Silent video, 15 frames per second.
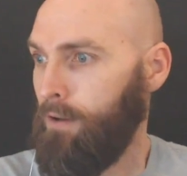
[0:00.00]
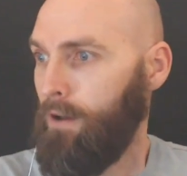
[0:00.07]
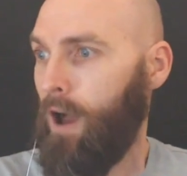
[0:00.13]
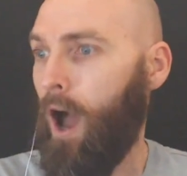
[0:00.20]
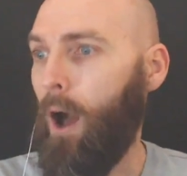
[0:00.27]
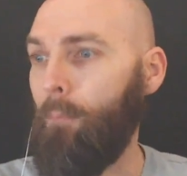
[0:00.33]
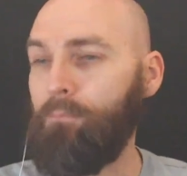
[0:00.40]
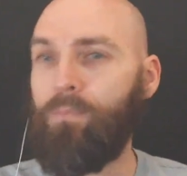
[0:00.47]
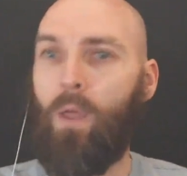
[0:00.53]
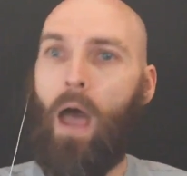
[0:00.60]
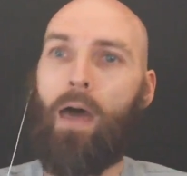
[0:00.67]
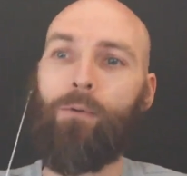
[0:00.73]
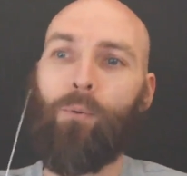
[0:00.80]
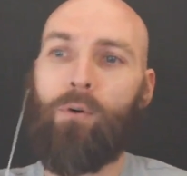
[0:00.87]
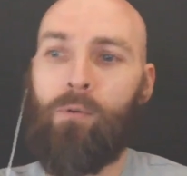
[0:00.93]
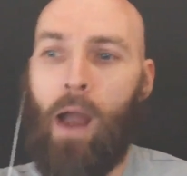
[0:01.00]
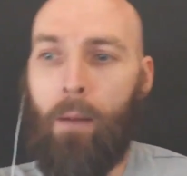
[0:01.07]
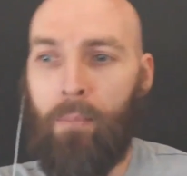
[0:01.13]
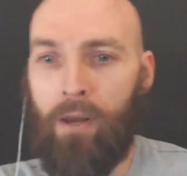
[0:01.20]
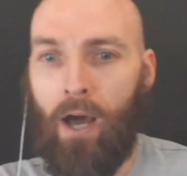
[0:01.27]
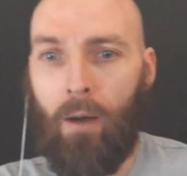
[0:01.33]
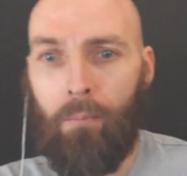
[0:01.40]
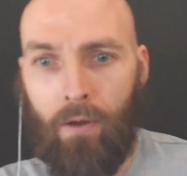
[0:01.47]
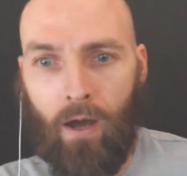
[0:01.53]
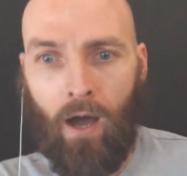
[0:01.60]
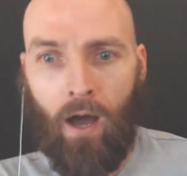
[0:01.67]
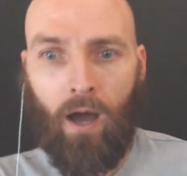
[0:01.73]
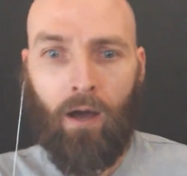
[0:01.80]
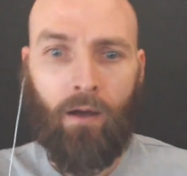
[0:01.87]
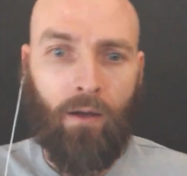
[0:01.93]
As we're wrapping up,
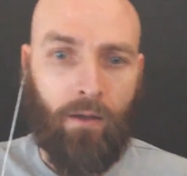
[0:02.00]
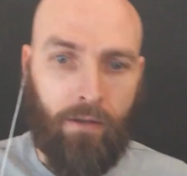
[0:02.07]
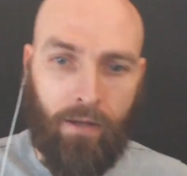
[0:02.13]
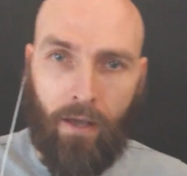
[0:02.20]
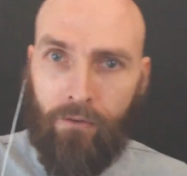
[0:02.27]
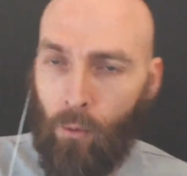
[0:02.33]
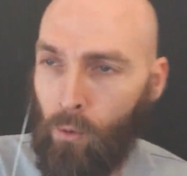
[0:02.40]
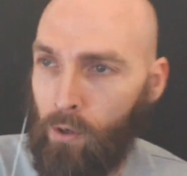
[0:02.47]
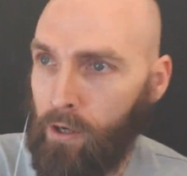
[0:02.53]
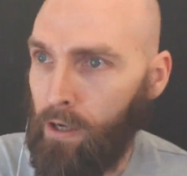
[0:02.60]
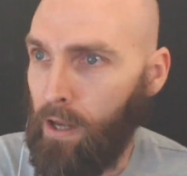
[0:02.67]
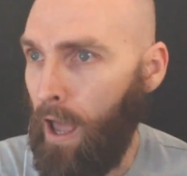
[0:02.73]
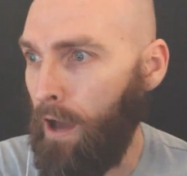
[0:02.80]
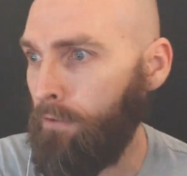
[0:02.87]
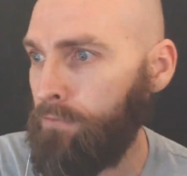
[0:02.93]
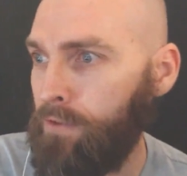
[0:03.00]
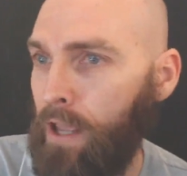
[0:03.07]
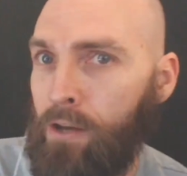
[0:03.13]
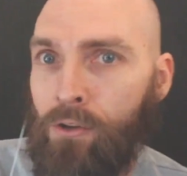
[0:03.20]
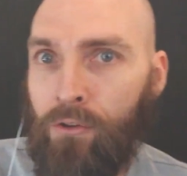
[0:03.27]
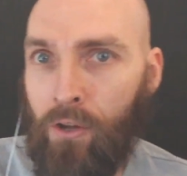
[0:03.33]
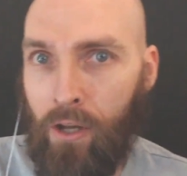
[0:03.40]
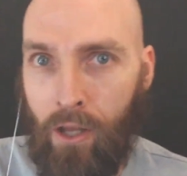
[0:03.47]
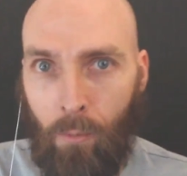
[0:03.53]
so we're going to have Daniel's going to